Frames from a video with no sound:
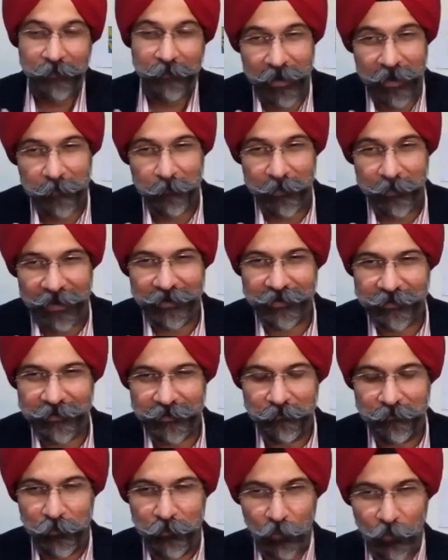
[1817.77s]
my blood,
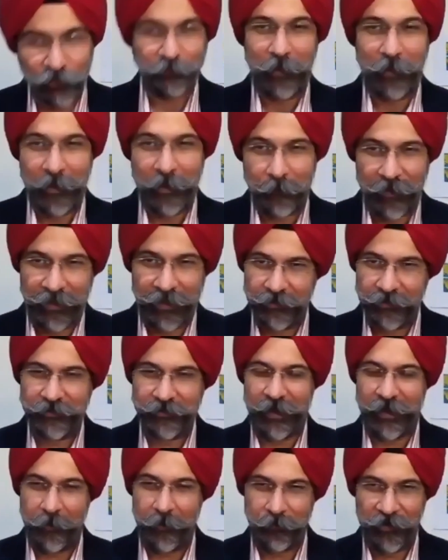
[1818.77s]
both my
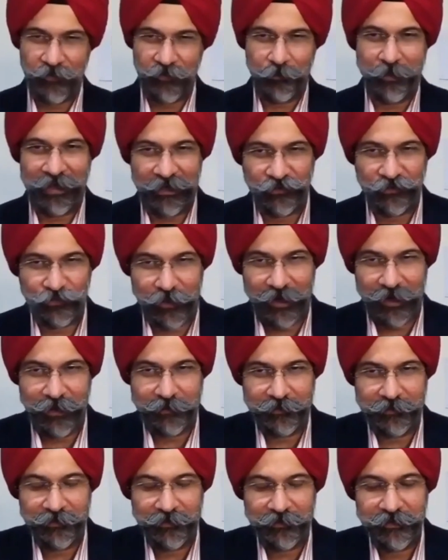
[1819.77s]
parents happen to be
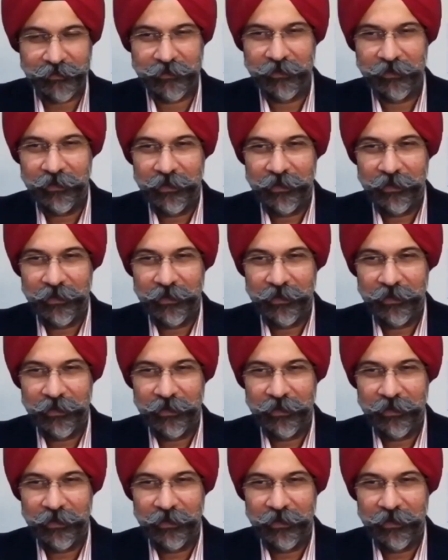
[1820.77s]
educators.